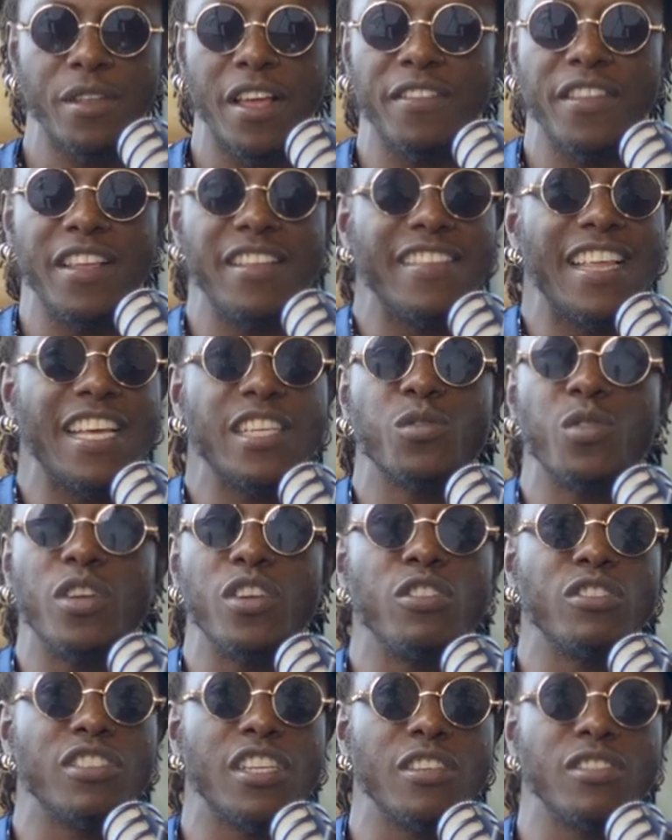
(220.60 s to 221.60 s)
And then that's
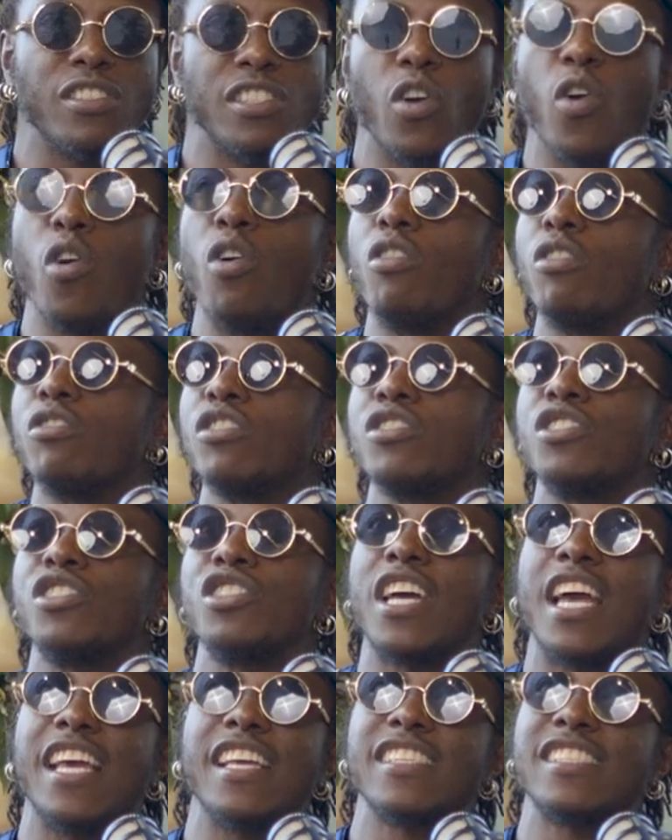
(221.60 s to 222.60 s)
when you start to say, oh,
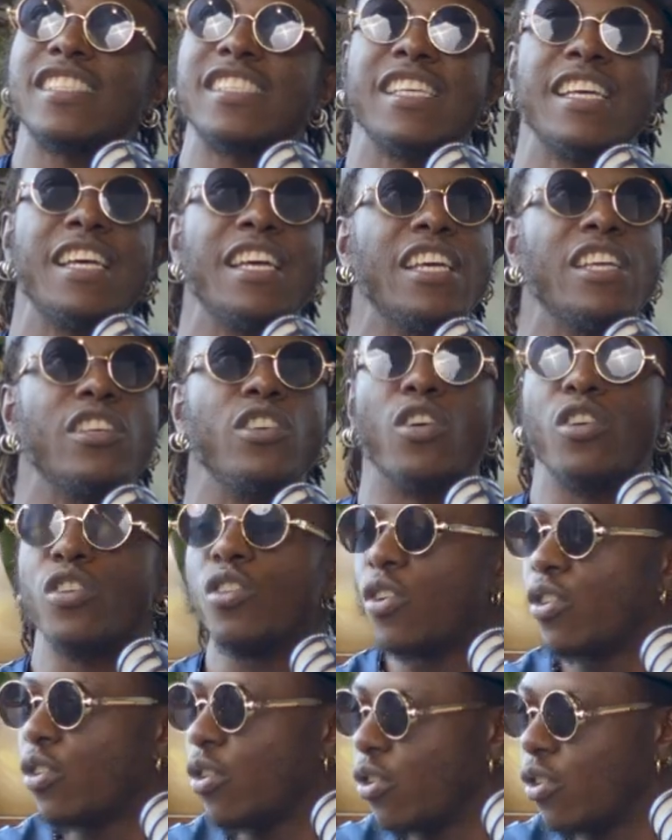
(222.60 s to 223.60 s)
shikes, yo,
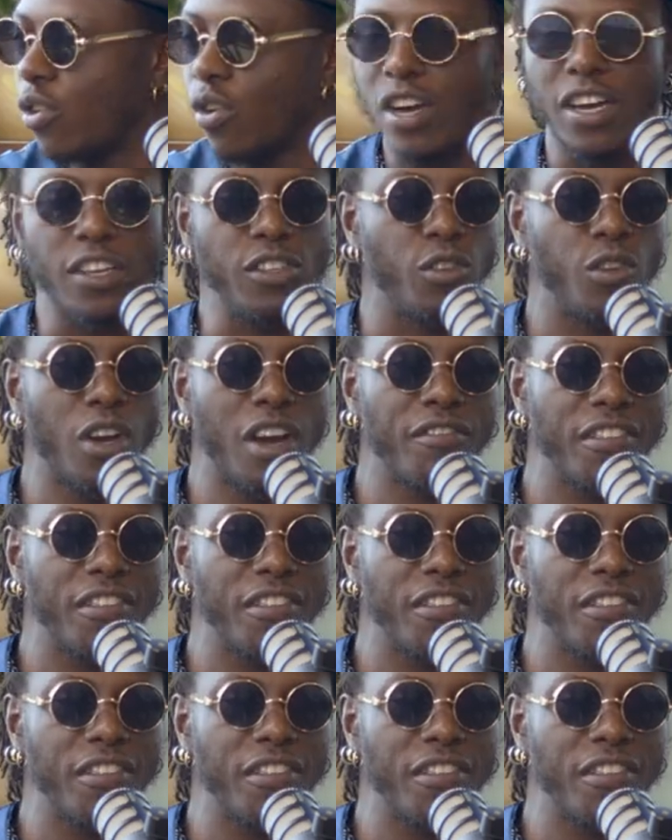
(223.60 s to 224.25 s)
yo, yo, yo, do you